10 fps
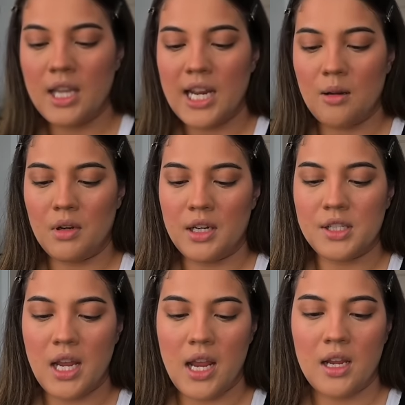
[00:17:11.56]
And I'm gonna
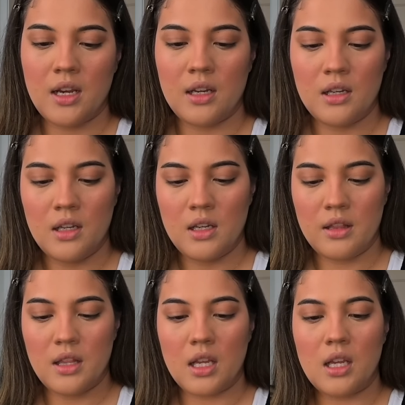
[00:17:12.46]
take
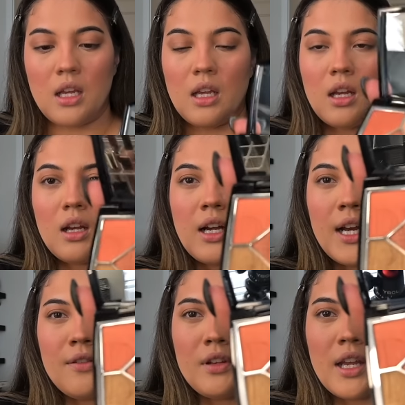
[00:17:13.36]
the
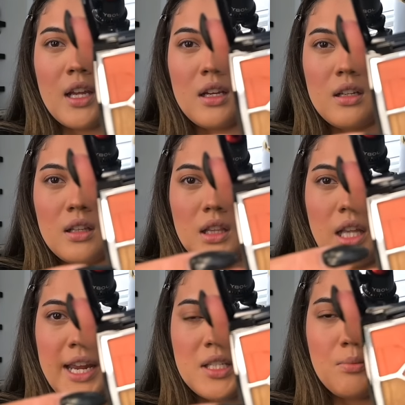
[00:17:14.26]
kind of like
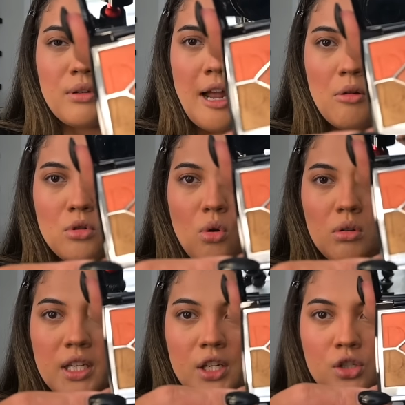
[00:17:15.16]
light brown
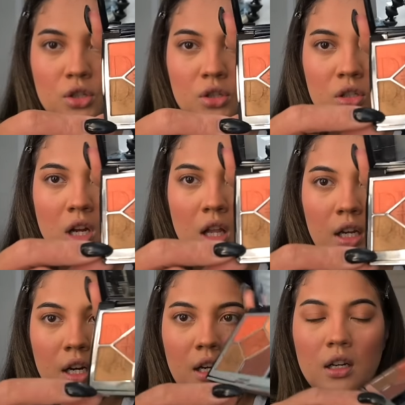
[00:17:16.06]
goldish
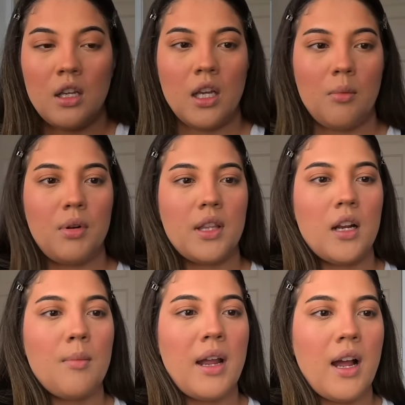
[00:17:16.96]
color and put
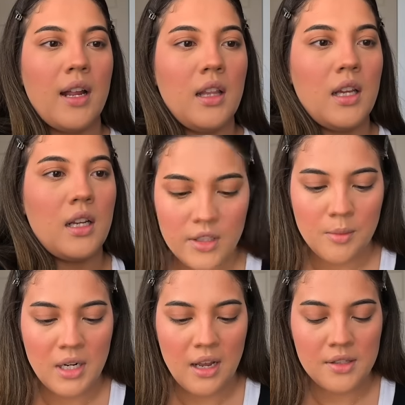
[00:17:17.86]
that on my eyelid.
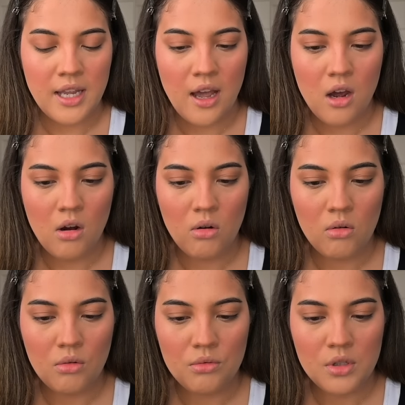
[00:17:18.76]
Someone asked,
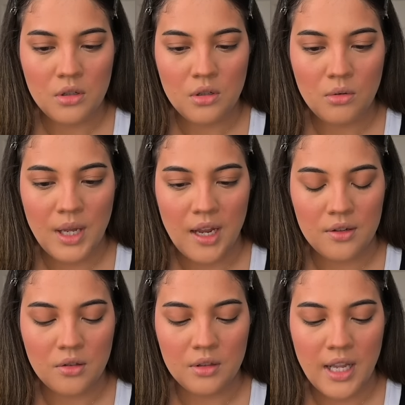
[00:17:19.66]
how do you
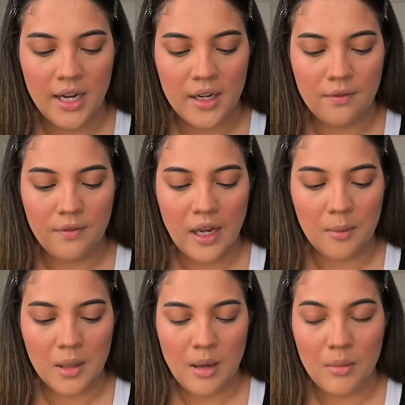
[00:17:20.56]
handle negative
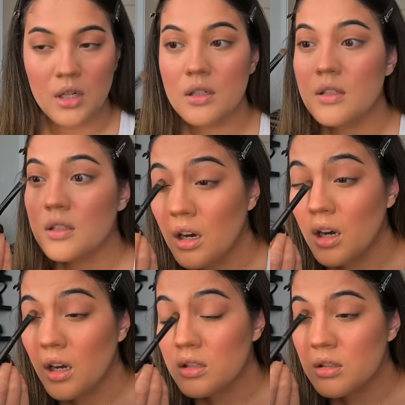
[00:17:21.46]
family members?
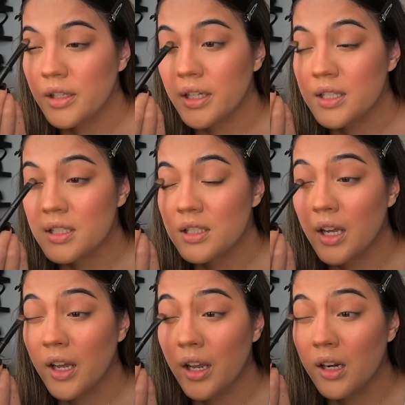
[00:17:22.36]
So like I
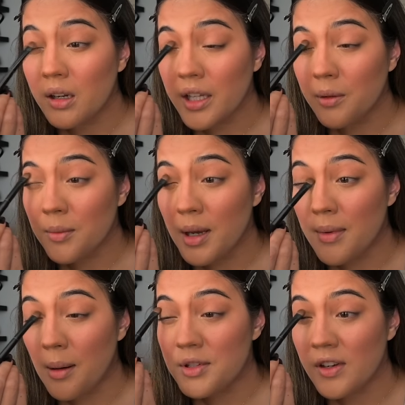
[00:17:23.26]
said, like with my
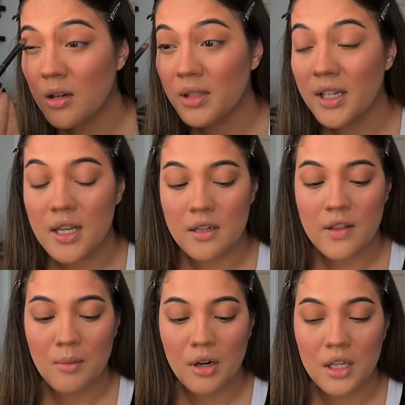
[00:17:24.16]
mom's family, none of
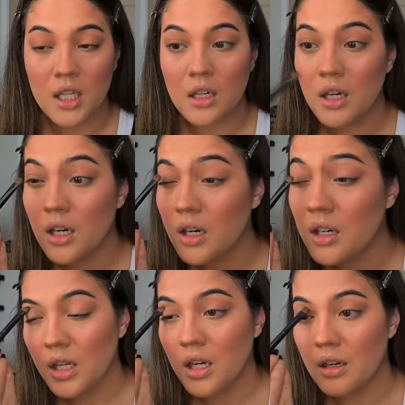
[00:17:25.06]
them are
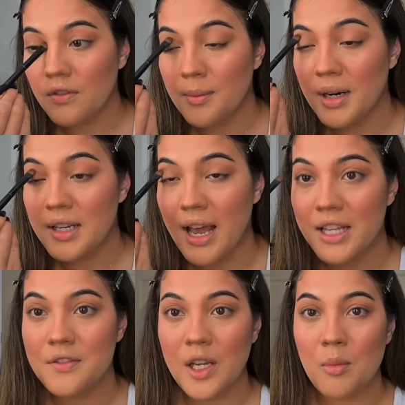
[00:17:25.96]
here. And for my
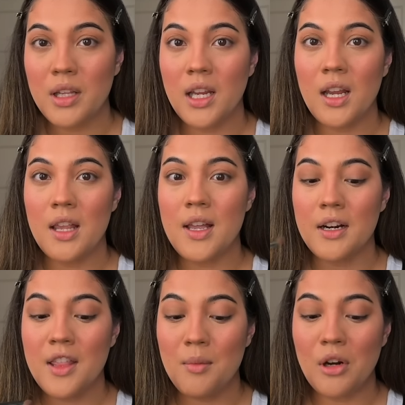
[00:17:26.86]
dad's family, none
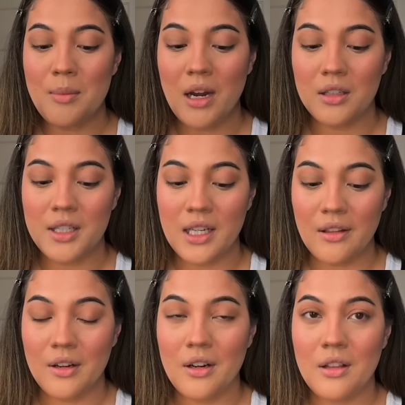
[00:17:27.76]
of them are in Maryland
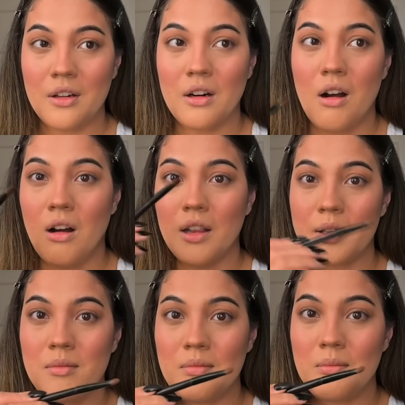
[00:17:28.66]
either. They're all
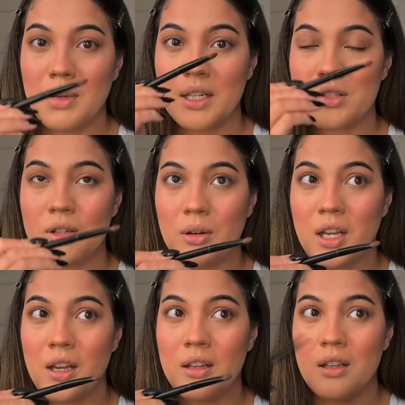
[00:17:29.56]
in
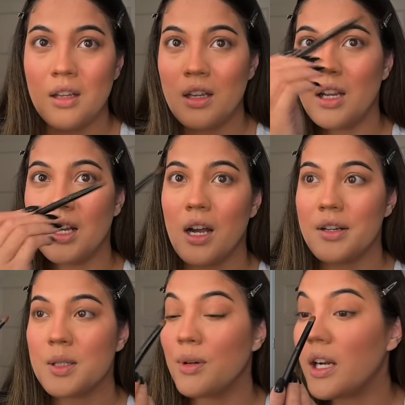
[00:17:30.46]
Minnesota and kind
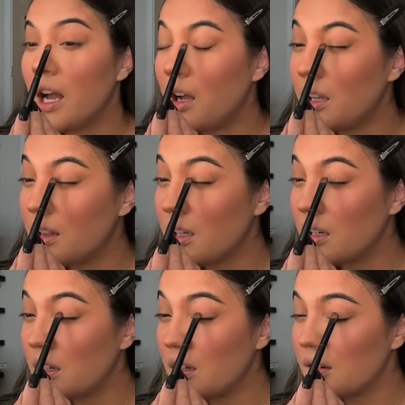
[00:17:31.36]
of spread out in
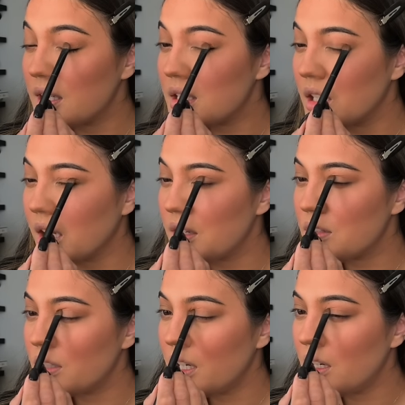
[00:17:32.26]
the rest of the
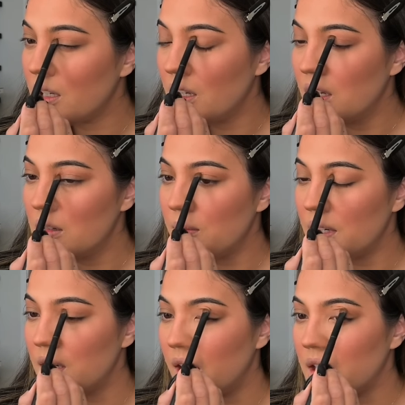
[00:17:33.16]
country, but
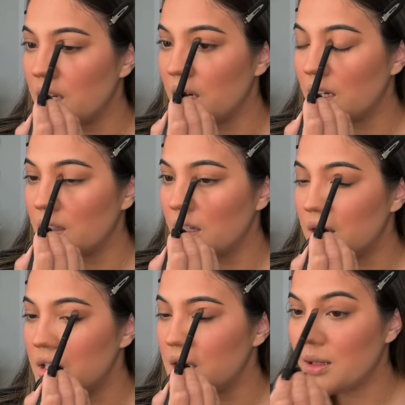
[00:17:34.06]
none here in
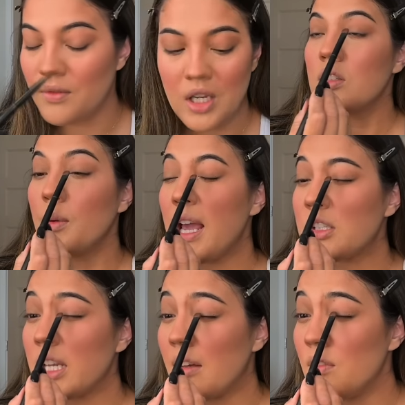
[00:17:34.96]
the DMV. So we
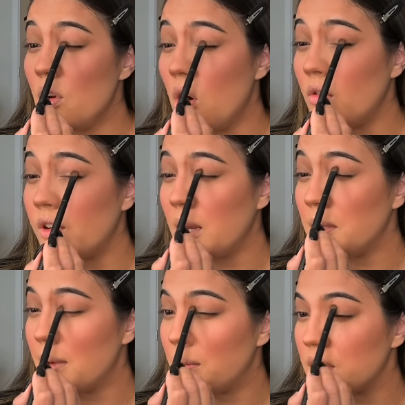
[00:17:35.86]
actually have no
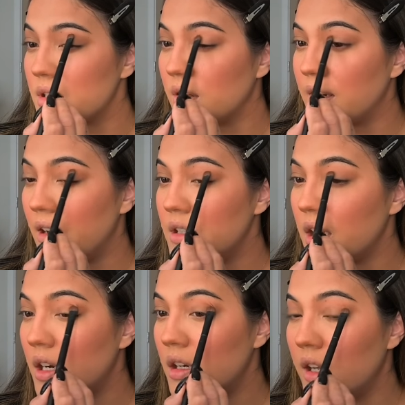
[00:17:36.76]
family members around
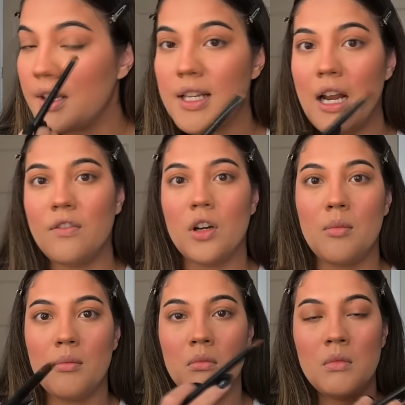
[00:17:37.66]
here aside
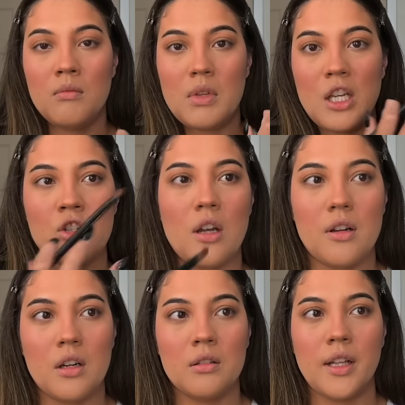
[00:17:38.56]
from each
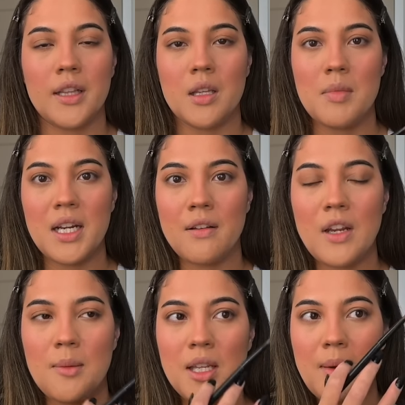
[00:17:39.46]
other, like the immediate
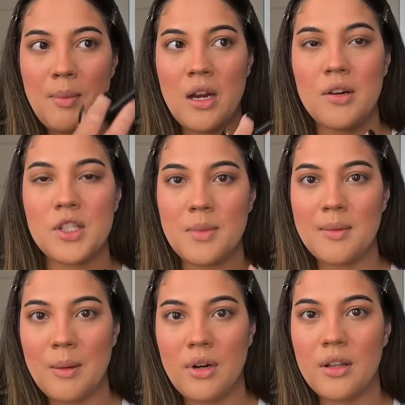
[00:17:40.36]
family, my parents, me,
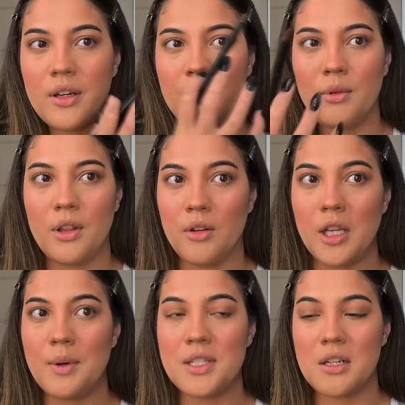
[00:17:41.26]
and my brother. We're the
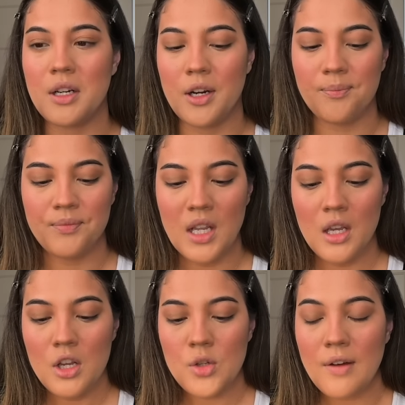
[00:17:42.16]
only ones that are here.
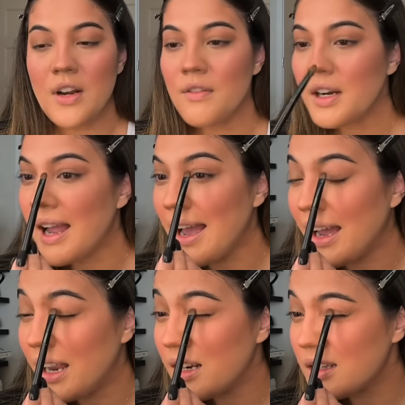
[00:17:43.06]
So I've never
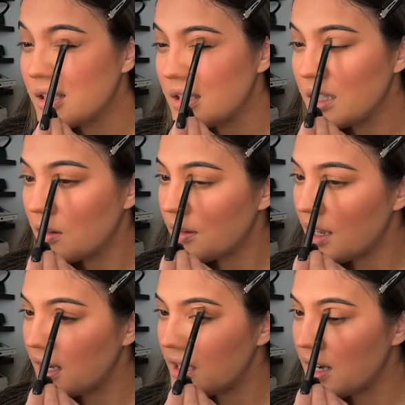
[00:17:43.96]
had to deal with
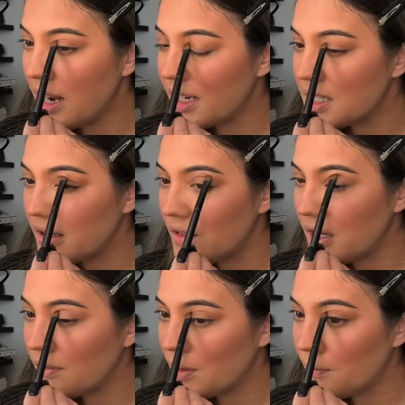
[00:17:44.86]
any
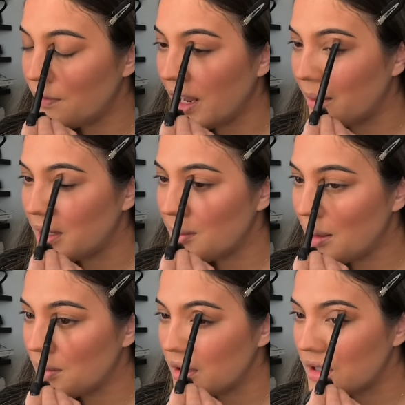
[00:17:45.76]
negativity from family
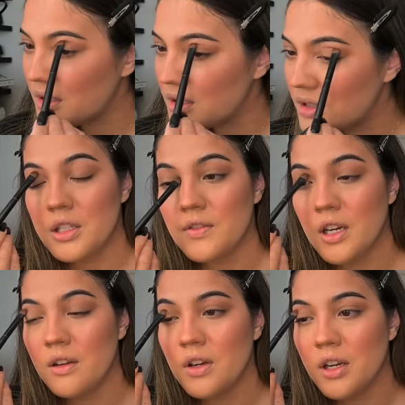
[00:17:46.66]
members. I was
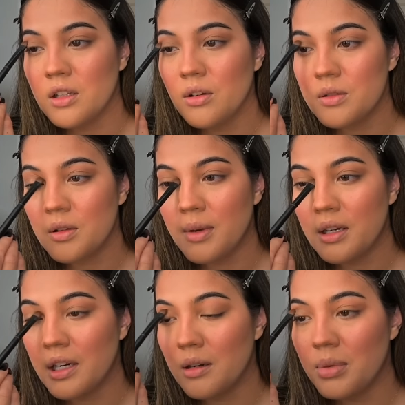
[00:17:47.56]
very, very close with my
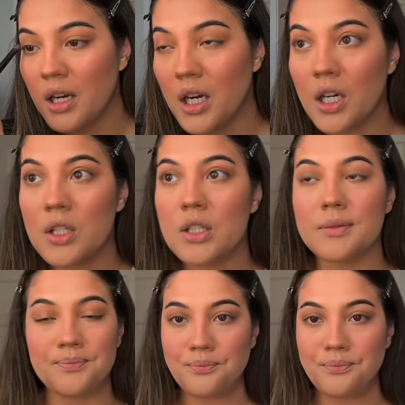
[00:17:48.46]
grandparents.